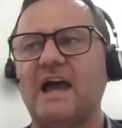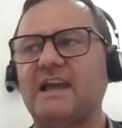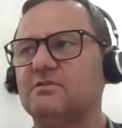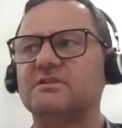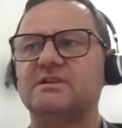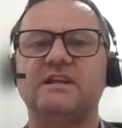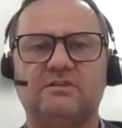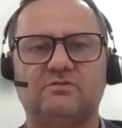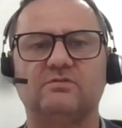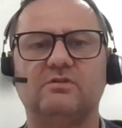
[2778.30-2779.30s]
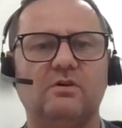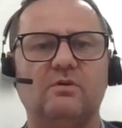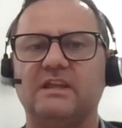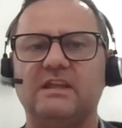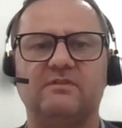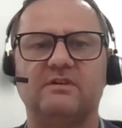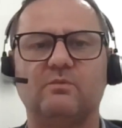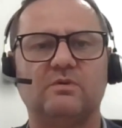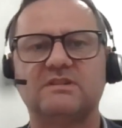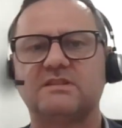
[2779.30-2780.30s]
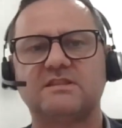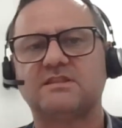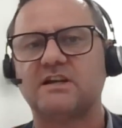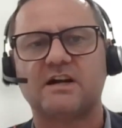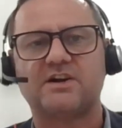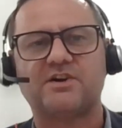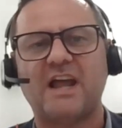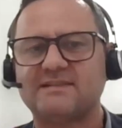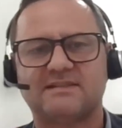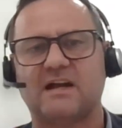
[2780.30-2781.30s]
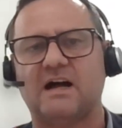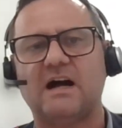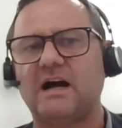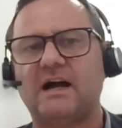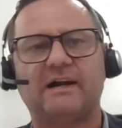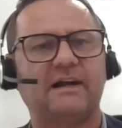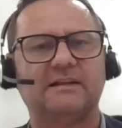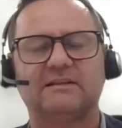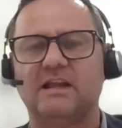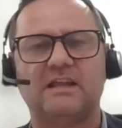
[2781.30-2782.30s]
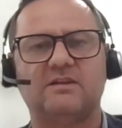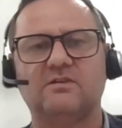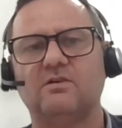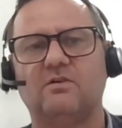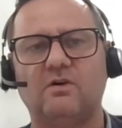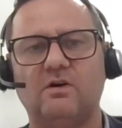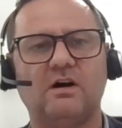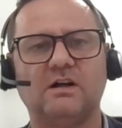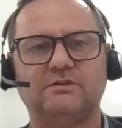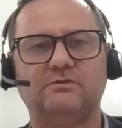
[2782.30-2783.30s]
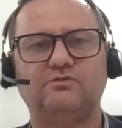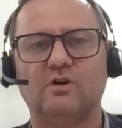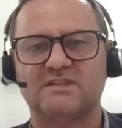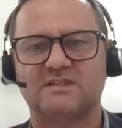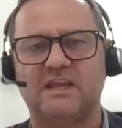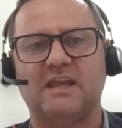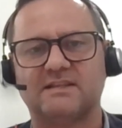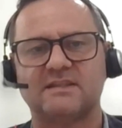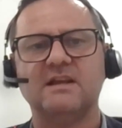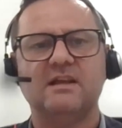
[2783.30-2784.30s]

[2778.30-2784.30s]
don't need to know even what threats are and like, you know, all those things.